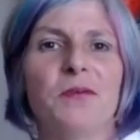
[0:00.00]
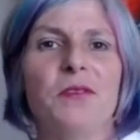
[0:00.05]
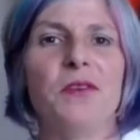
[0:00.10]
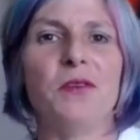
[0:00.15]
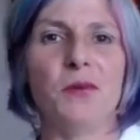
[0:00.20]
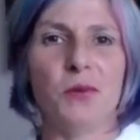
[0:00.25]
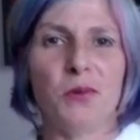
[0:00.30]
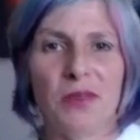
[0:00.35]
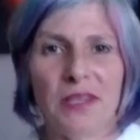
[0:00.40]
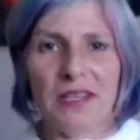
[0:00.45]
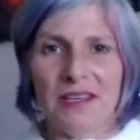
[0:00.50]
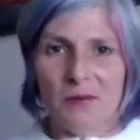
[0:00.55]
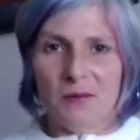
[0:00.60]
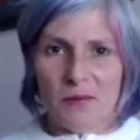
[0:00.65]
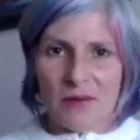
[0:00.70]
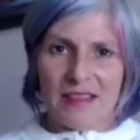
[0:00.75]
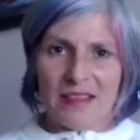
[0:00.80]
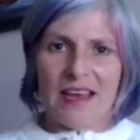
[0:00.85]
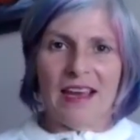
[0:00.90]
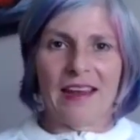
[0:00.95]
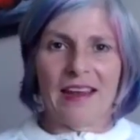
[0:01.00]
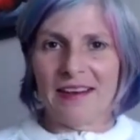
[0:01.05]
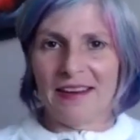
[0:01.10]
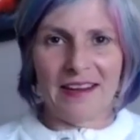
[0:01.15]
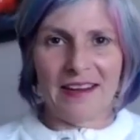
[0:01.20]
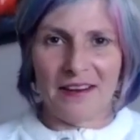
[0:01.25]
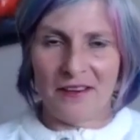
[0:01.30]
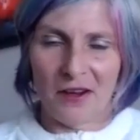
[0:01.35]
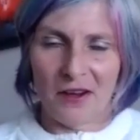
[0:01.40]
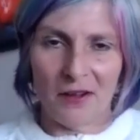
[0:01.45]
you lead with that
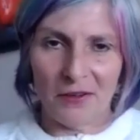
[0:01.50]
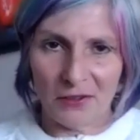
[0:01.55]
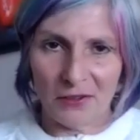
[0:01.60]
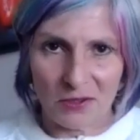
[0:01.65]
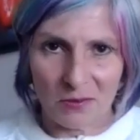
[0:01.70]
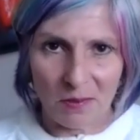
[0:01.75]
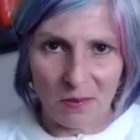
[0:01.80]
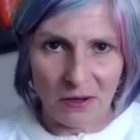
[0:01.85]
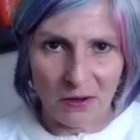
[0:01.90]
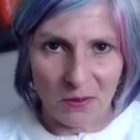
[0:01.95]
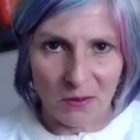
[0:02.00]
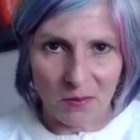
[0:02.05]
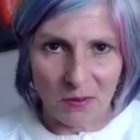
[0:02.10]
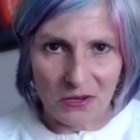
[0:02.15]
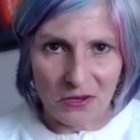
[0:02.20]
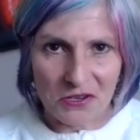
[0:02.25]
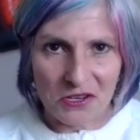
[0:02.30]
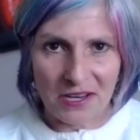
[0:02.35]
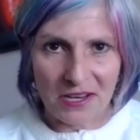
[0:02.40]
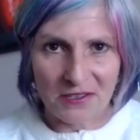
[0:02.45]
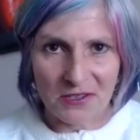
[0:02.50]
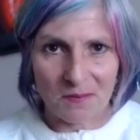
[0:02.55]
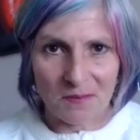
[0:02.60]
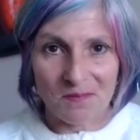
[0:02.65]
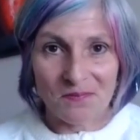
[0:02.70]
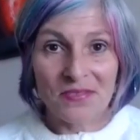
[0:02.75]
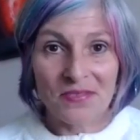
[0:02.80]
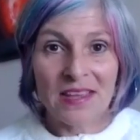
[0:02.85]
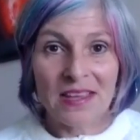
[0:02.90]
acknowledgement or appreciation